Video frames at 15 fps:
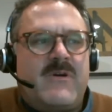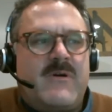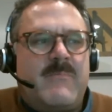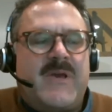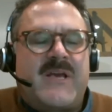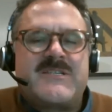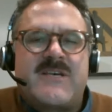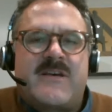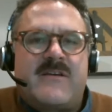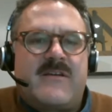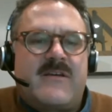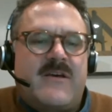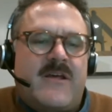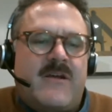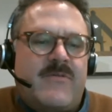because I
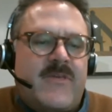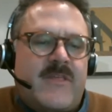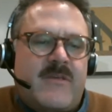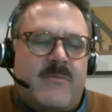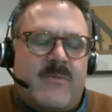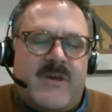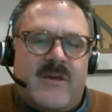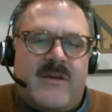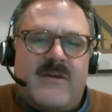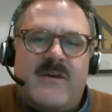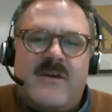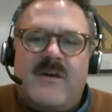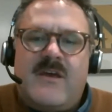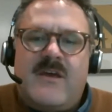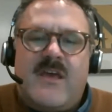don't think that
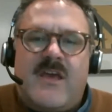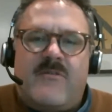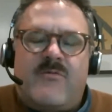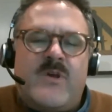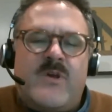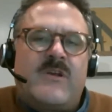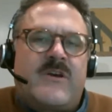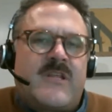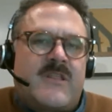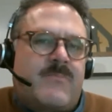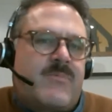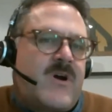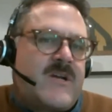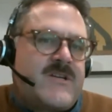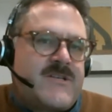if we look at the
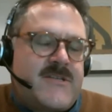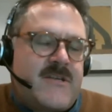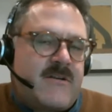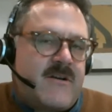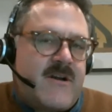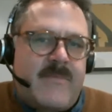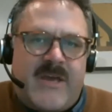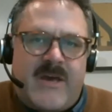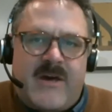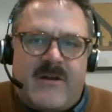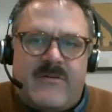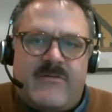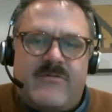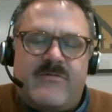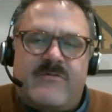projects that are coming out
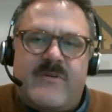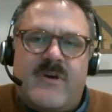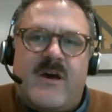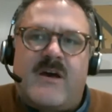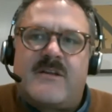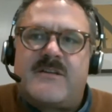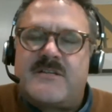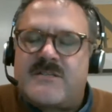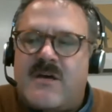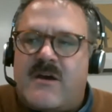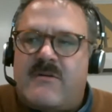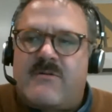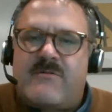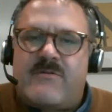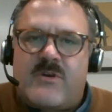of
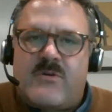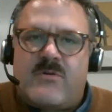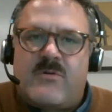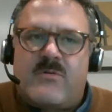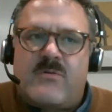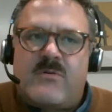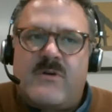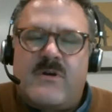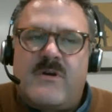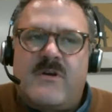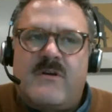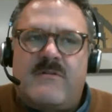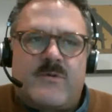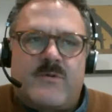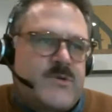design review
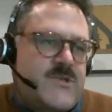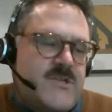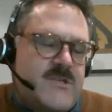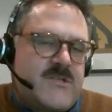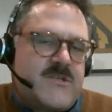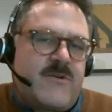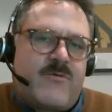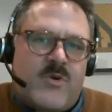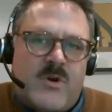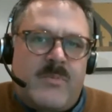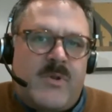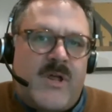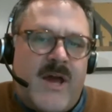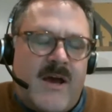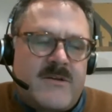versus
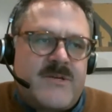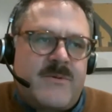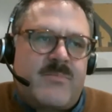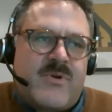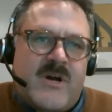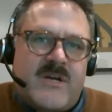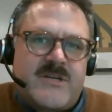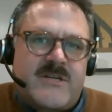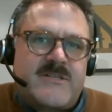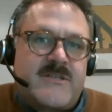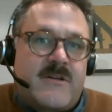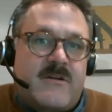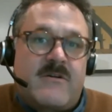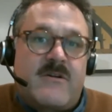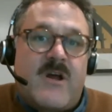affordable housing projects
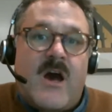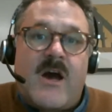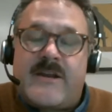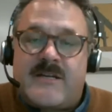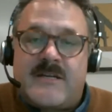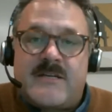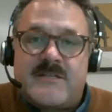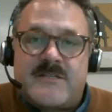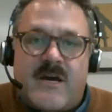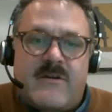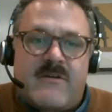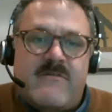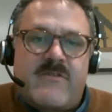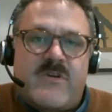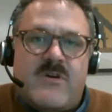that are not in design
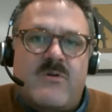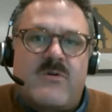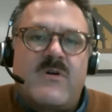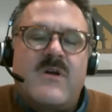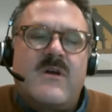review,